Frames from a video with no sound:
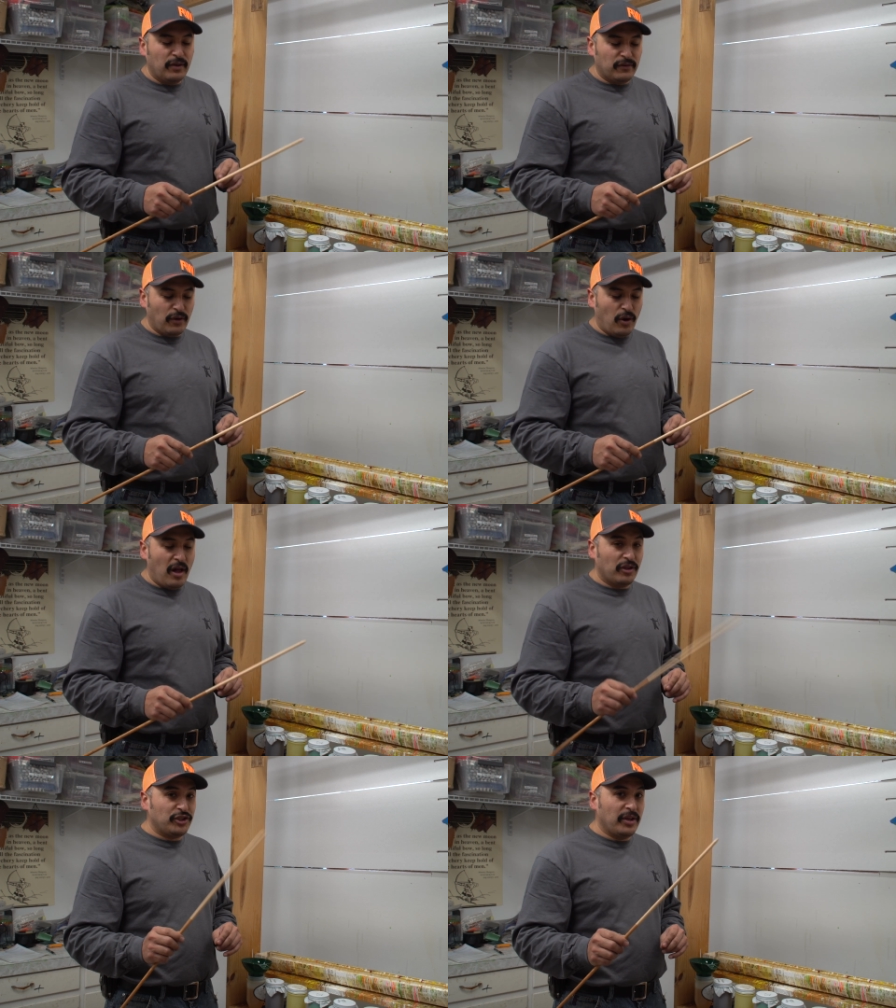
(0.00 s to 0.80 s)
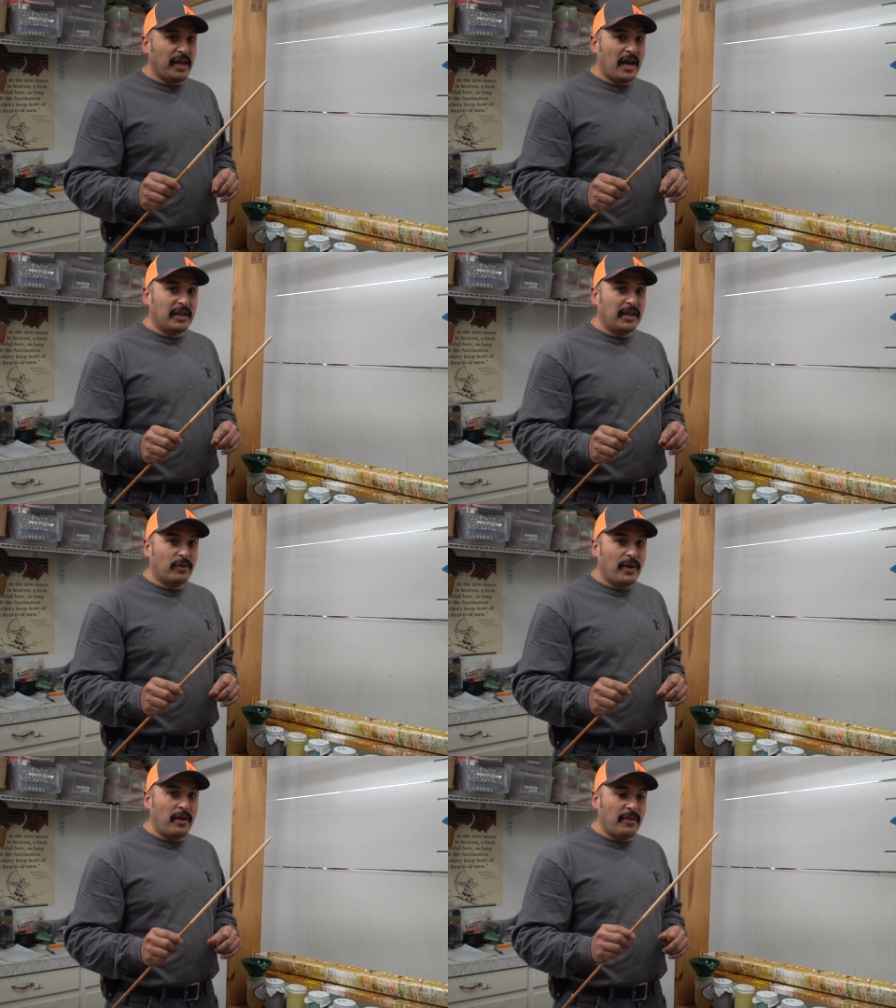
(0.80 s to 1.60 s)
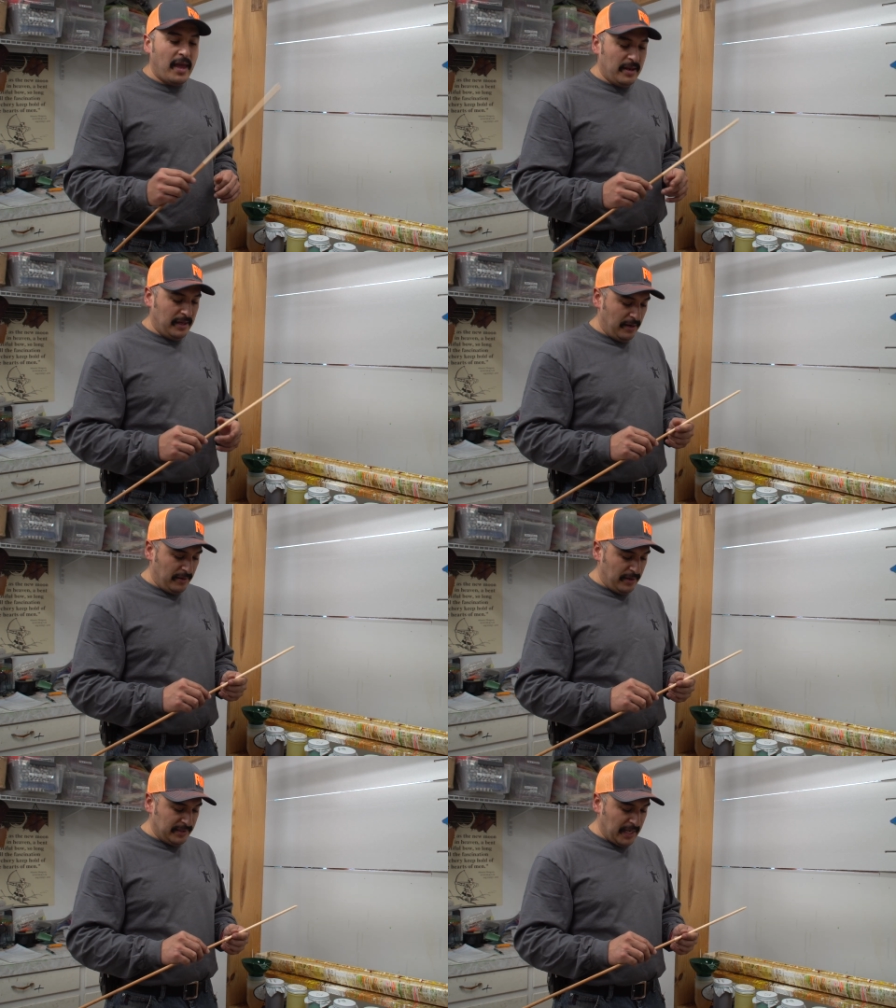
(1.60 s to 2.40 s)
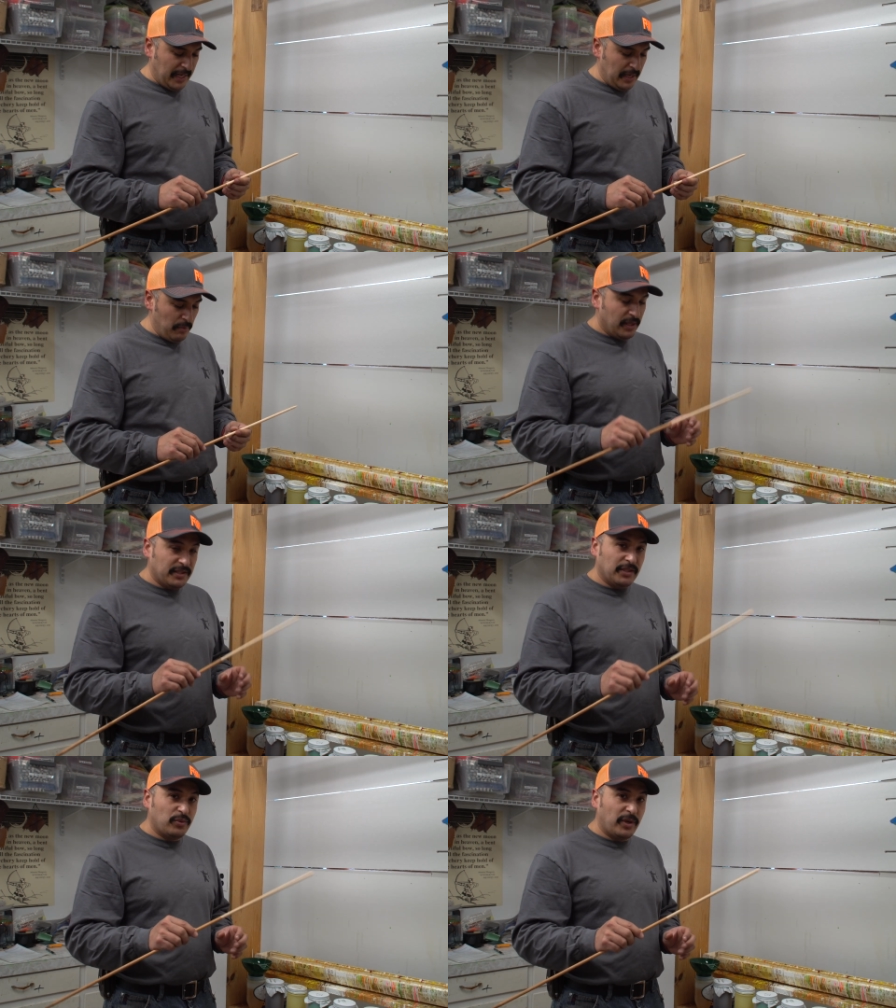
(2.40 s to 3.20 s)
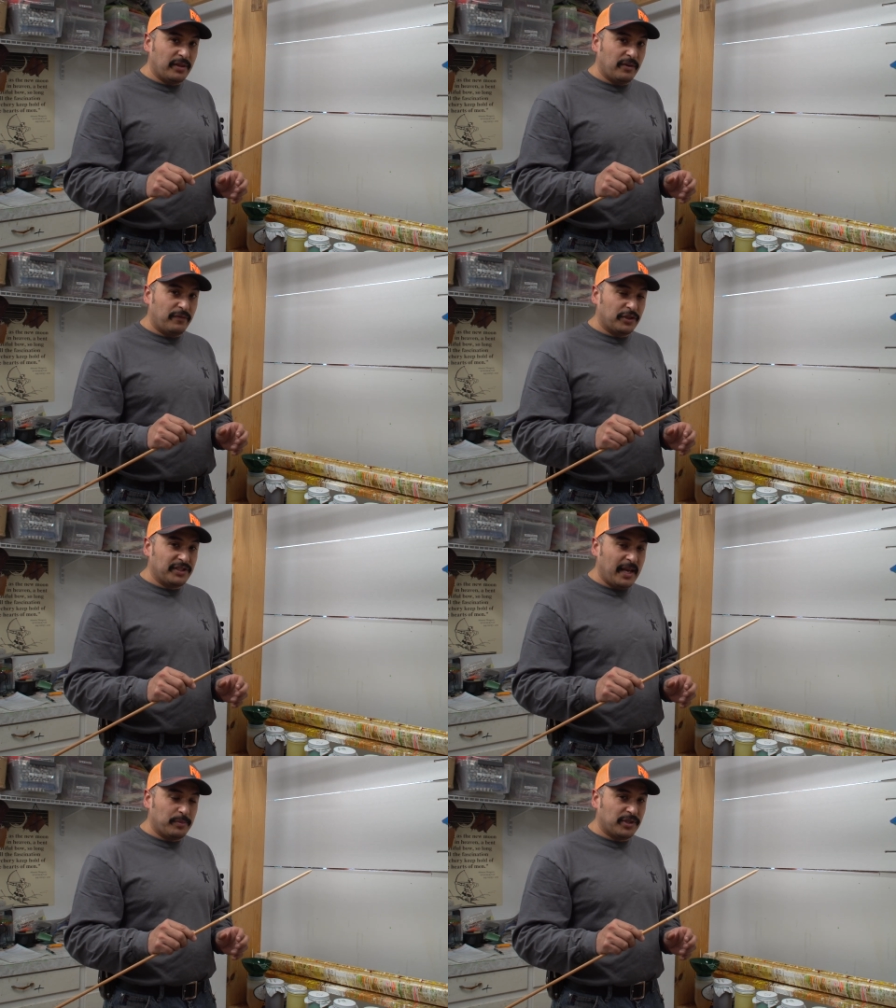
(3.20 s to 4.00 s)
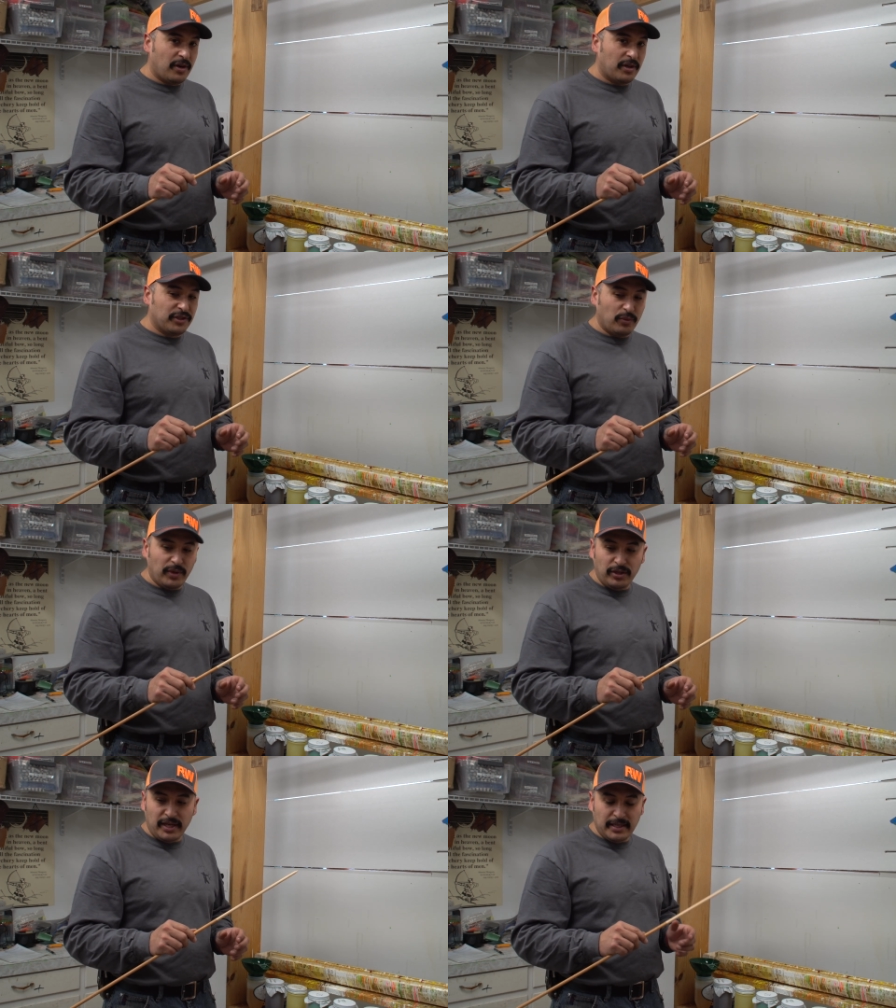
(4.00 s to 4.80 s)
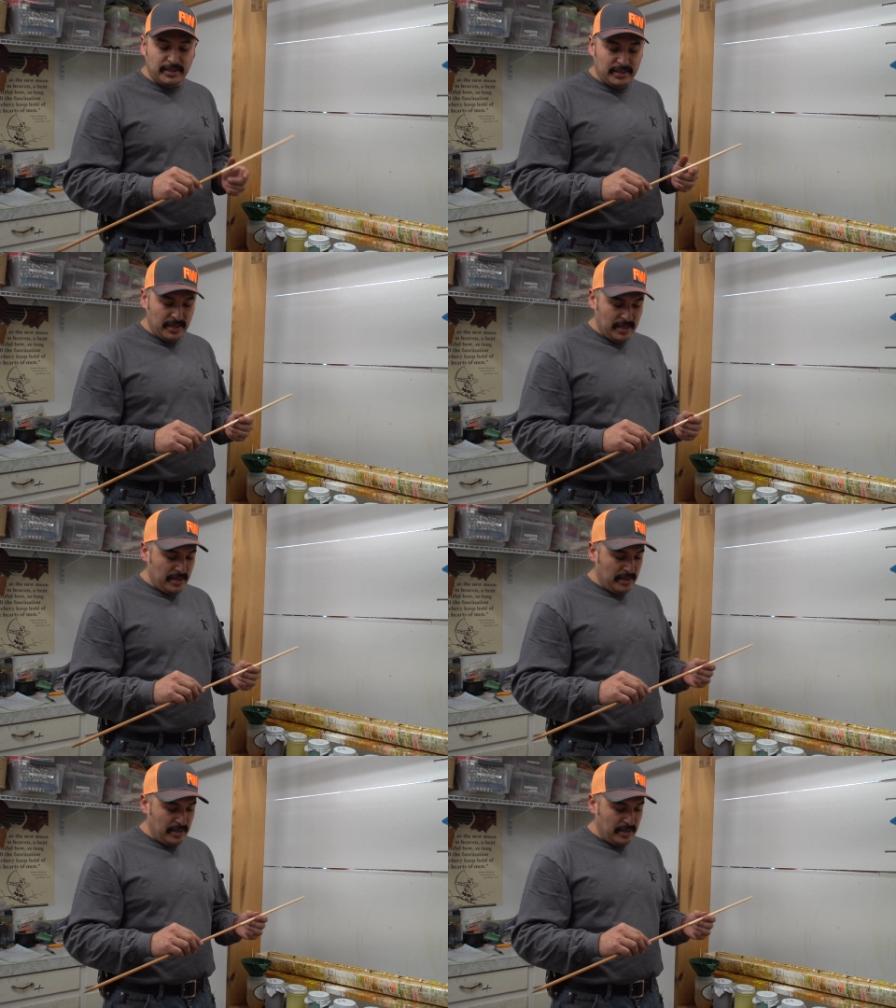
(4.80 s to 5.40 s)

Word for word: So I'll show you how to get around that here in a second. This is what the first steps are. So when you get